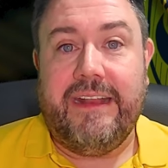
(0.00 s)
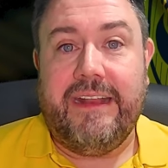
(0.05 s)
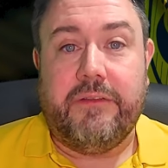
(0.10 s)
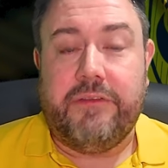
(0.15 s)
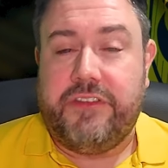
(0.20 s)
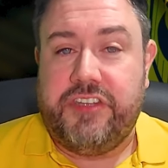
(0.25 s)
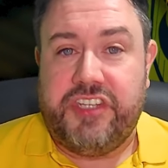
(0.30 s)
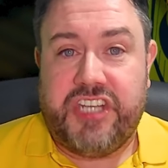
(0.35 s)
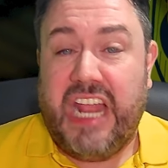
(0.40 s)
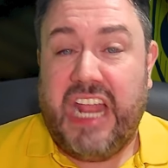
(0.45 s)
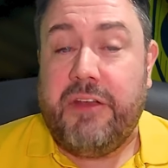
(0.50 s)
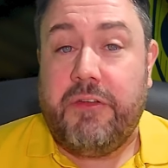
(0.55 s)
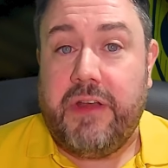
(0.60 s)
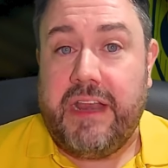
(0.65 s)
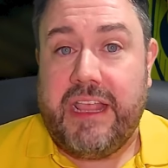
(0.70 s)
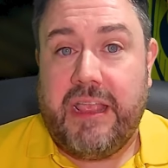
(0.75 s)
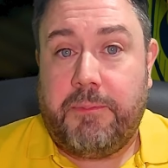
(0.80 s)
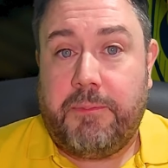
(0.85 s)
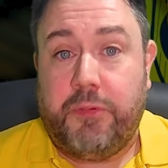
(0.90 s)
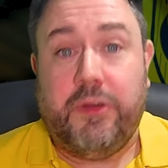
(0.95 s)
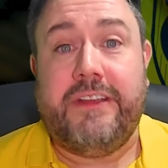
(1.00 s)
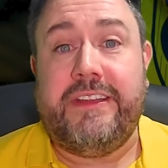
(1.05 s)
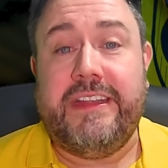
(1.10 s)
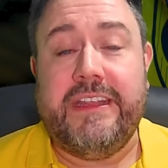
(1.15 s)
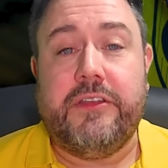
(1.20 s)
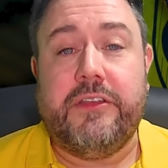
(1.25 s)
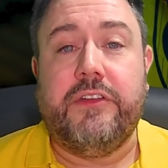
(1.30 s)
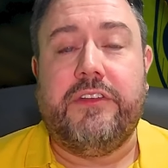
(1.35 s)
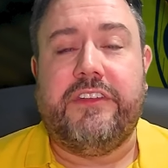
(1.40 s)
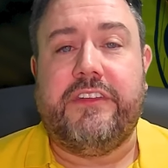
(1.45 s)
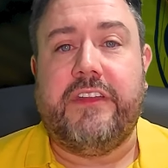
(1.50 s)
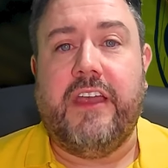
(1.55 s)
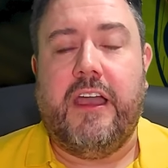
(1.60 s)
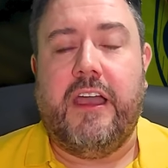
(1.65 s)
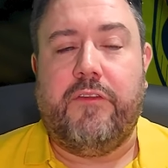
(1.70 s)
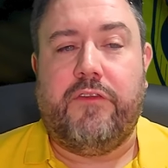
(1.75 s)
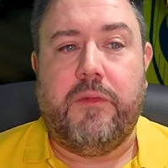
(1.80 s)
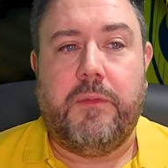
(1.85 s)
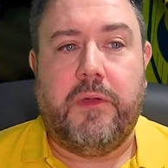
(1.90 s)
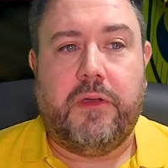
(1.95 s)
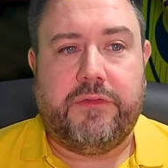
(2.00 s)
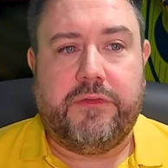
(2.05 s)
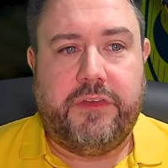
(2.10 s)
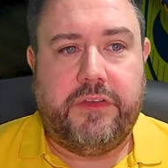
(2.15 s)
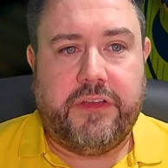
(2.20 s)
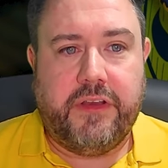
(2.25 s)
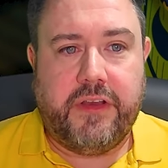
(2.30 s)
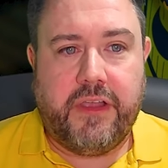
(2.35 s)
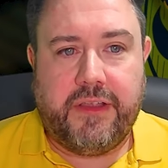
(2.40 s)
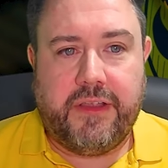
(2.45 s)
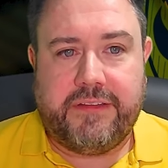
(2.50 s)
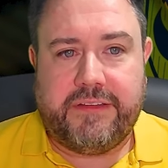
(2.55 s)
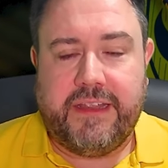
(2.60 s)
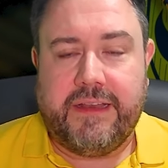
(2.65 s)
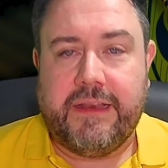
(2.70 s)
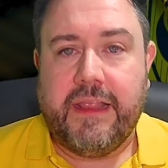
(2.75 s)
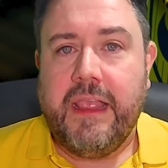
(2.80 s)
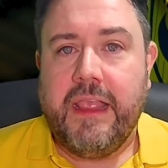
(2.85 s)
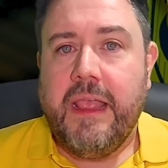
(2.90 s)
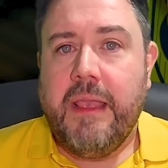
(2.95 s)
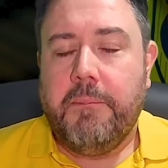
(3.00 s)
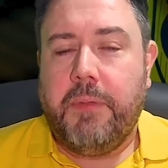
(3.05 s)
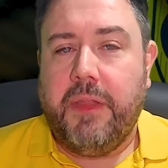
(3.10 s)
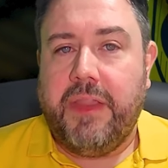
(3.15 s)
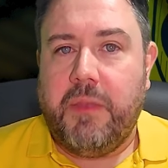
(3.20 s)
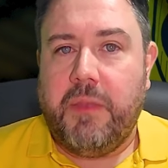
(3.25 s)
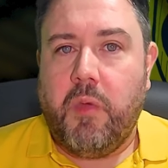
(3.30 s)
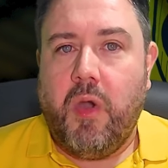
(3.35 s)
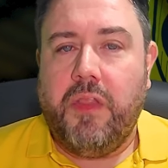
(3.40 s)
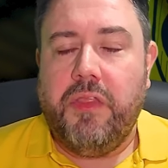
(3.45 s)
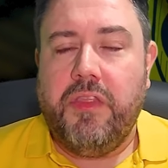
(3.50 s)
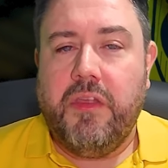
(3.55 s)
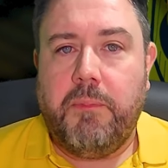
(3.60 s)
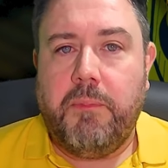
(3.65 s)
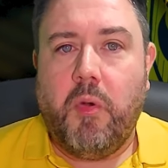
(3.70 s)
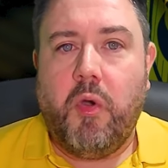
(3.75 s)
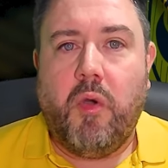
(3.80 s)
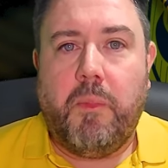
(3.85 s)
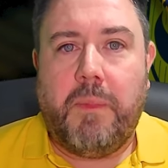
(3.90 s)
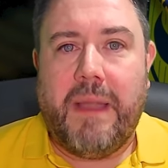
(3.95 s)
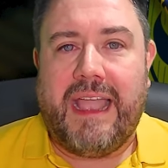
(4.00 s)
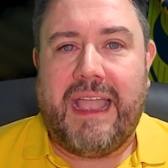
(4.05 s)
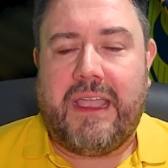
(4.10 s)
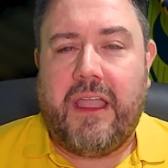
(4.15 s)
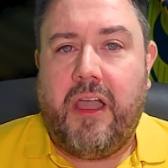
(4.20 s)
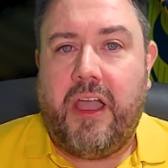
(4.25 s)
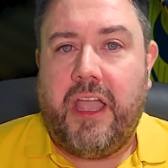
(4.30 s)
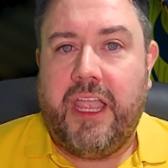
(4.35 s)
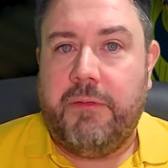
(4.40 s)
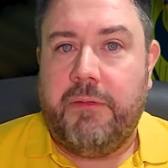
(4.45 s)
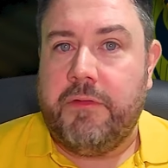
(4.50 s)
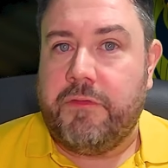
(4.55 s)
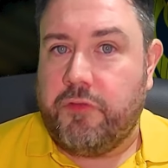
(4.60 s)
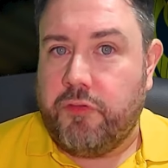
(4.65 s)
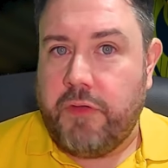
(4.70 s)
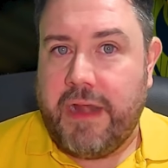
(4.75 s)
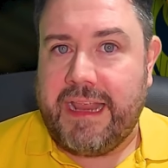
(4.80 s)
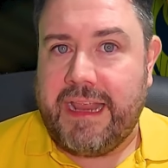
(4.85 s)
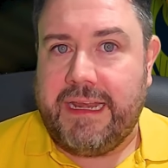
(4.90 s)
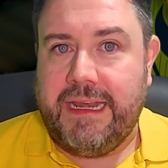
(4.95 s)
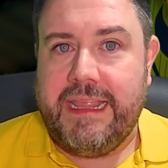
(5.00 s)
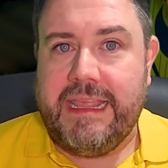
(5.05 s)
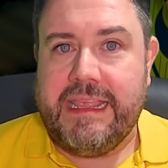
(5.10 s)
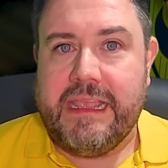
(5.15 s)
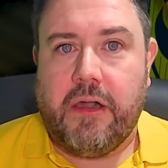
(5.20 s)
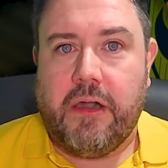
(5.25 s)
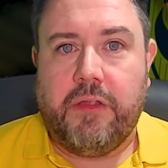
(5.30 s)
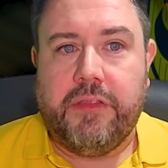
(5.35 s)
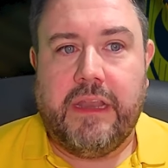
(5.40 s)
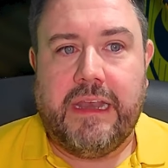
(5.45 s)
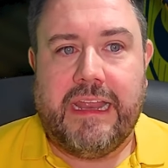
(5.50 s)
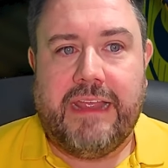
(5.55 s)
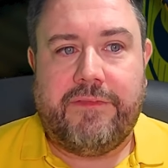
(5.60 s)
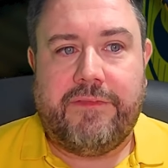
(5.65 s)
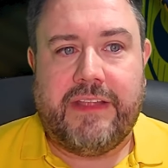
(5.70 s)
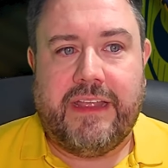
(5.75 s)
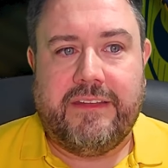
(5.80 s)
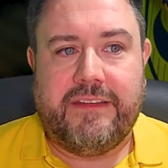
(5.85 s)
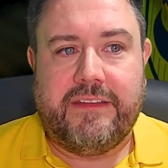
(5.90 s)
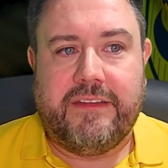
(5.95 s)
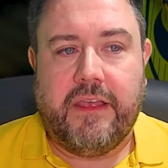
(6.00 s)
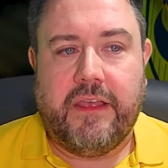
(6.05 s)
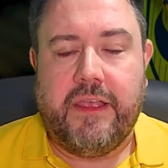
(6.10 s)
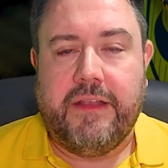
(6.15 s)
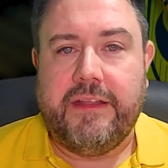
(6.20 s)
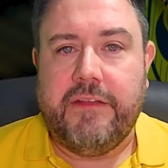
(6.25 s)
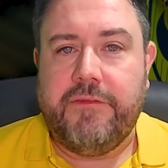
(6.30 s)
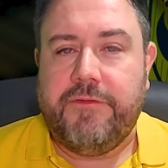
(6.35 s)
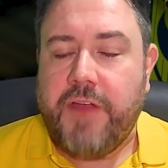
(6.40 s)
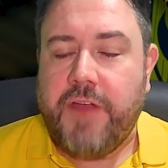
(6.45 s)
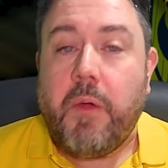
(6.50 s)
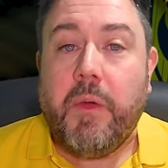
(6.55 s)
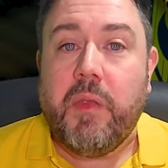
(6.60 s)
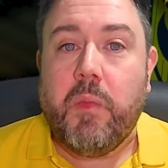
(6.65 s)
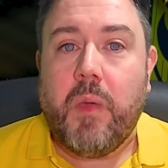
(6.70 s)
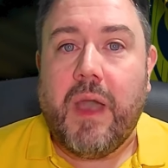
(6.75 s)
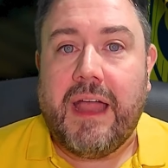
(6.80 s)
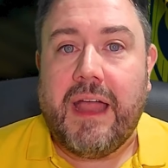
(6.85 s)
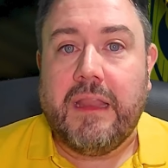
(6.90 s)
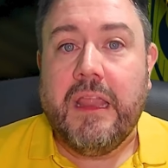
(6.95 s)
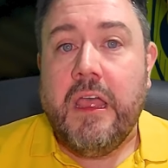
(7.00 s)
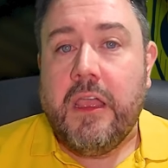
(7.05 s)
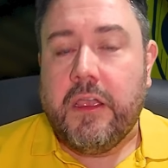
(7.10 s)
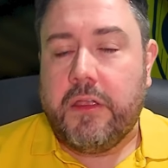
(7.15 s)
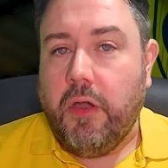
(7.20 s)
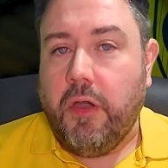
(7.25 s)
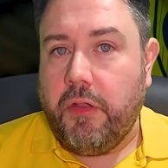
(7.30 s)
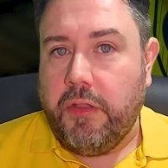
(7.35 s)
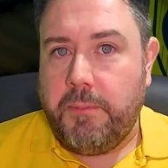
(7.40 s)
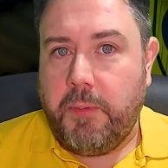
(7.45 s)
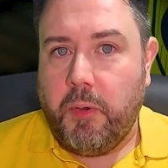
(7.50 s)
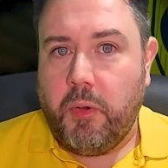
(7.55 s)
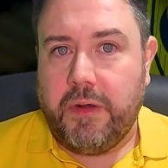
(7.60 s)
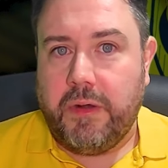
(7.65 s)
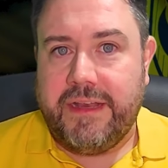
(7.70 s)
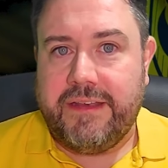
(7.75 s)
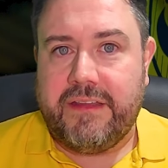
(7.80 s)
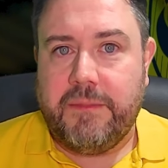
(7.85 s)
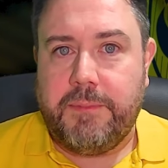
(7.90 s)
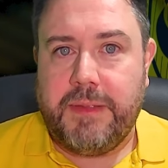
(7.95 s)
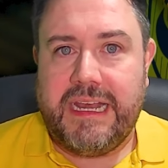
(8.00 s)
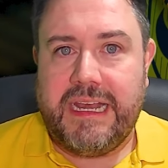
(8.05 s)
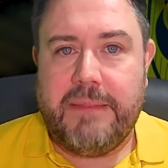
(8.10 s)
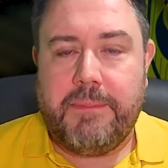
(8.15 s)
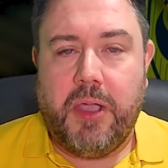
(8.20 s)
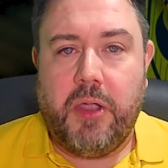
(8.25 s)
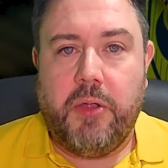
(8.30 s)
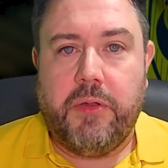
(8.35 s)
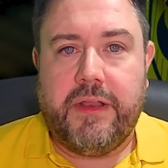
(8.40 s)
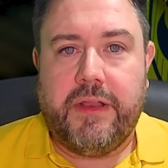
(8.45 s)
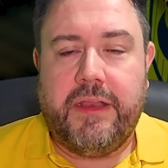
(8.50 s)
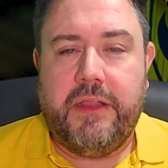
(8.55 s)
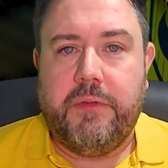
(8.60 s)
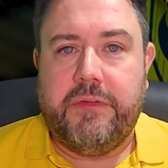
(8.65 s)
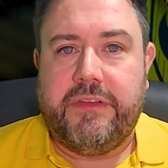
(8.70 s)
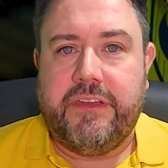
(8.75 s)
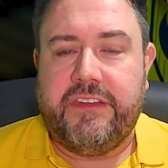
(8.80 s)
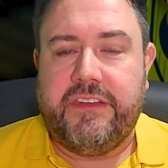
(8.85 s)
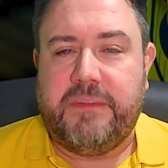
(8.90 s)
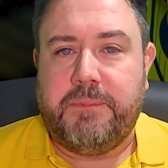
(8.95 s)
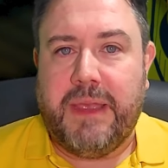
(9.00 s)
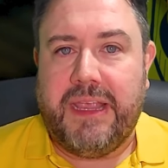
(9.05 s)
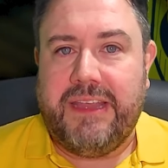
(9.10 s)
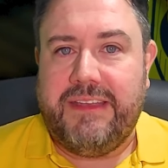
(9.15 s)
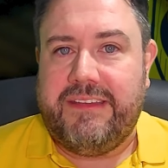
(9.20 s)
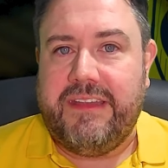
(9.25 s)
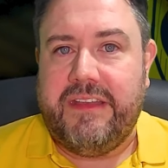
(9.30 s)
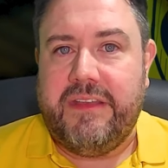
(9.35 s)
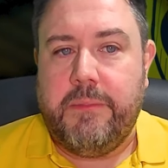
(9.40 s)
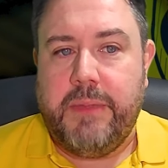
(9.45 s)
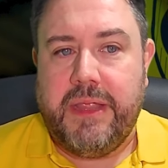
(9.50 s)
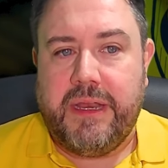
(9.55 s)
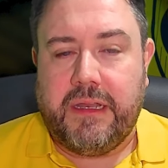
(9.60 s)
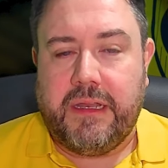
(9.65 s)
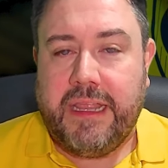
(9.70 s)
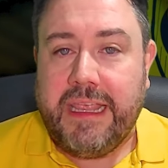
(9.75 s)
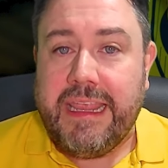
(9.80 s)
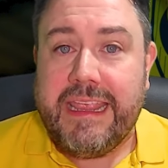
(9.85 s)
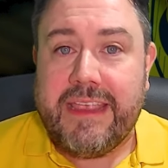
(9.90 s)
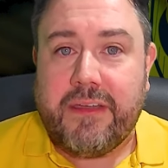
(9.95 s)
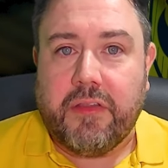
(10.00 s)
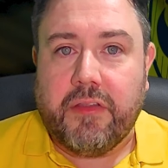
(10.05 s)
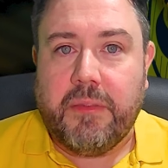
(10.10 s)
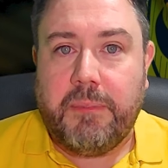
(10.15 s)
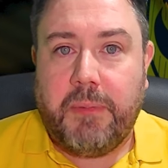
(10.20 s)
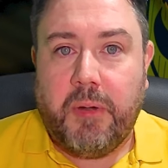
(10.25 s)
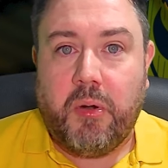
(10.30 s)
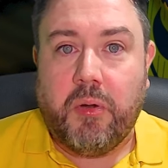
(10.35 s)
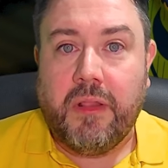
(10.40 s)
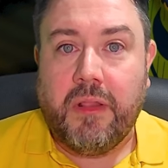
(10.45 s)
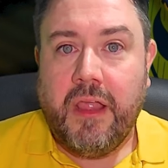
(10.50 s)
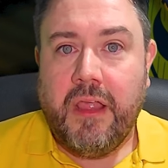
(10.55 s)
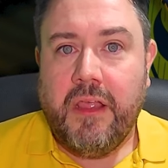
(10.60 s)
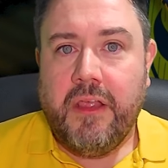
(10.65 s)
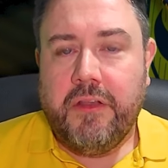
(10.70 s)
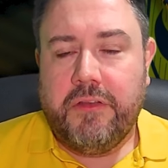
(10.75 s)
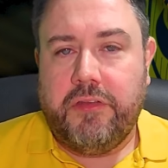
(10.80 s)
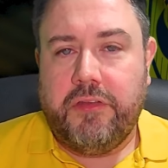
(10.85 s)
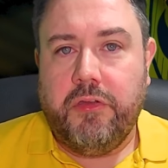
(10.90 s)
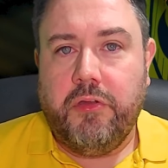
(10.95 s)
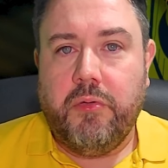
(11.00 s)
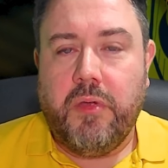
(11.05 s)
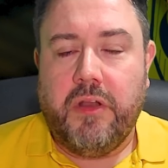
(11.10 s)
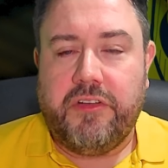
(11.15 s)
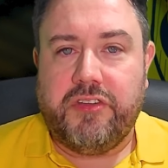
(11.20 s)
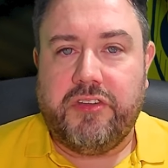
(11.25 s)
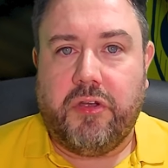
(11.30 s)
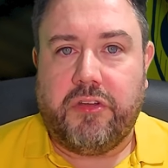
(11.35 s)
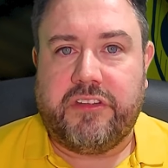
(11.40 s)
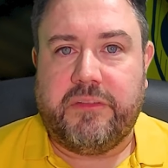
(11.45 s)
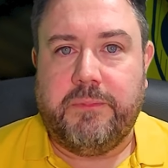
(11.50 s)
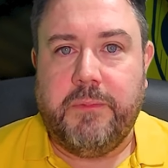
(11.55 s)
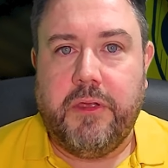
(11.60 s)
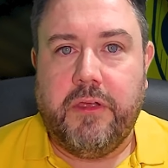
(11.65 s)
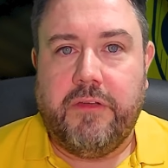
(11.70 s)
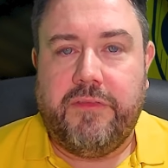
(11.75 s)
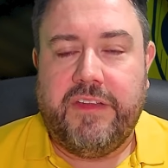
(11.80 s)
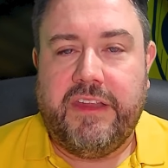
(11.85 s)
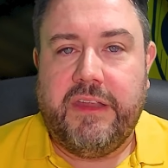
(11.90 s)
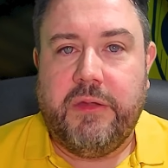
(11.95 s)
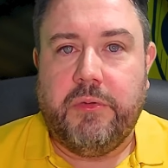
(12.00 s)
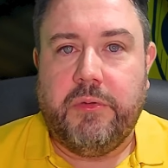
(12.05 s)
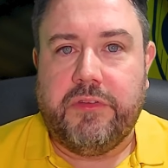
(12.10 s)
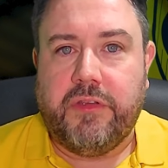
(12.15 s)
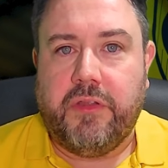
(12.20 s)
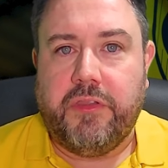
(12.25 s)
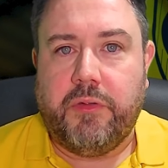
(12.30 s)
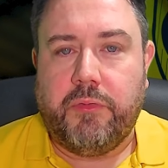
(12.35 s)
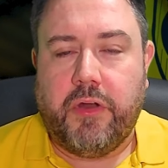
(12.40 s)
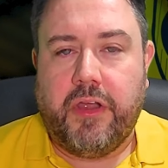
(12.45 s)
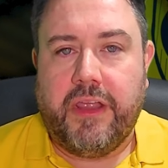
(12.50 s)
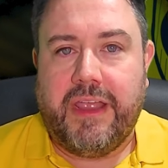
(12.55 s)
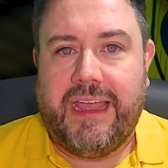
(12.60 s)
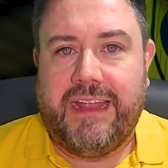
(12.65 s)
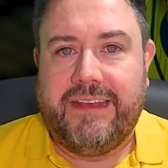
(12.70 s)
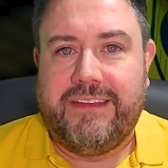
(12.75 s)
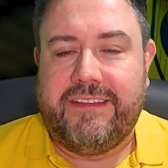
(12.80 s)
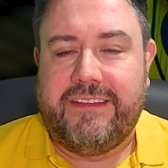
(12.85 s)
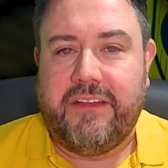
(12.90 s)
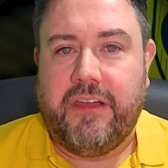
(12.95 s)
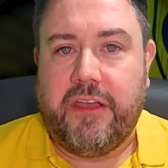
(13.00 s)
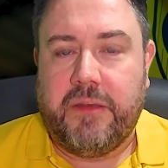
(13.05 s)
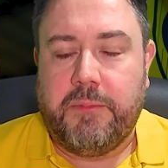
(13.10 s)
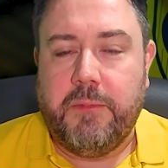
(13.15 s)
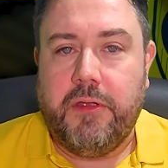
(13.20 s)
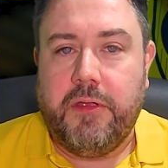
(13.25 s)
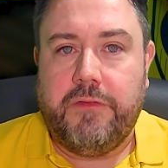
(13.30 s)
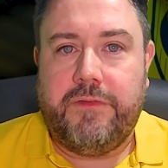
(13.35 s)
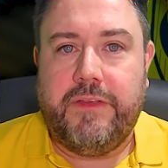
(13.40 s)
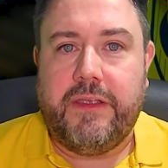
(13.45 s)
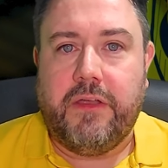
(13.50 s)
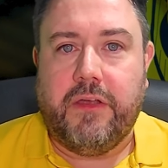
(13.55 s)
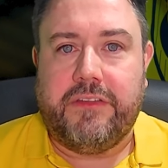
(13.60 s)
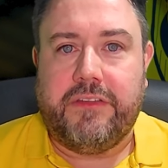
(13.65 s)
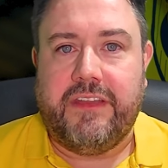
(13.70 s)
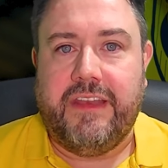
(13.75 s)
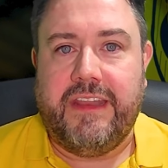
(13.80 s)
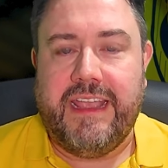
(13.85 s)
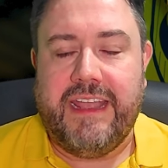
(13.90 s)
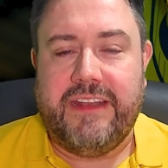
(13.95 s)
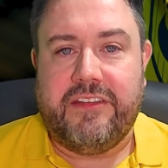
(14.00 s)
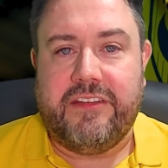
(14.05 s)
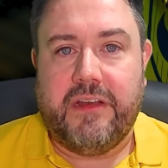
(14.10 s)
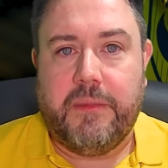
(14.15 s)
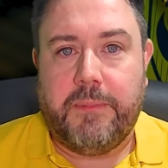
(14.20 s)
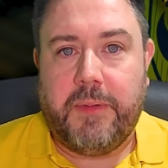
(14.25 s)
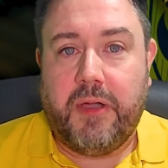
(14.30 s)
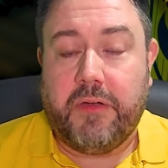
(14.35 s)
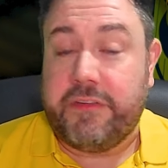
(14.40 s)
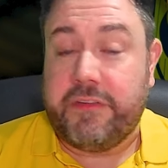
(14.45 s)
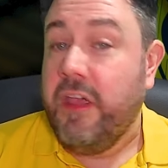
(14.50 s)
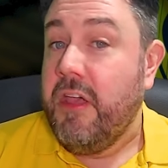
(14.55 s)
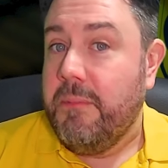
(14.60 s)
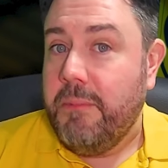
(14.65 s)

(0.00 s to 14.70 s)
It was generally a pretty good start from Oxford United, but they won the ball back high with Greg Lee on the left-hand side. Did very well, got the ball into Billy Bowden, who was in space in the middle. He got the ball to Josh Murphy, who was on the right-hand side. Murphy got to the edge of the box.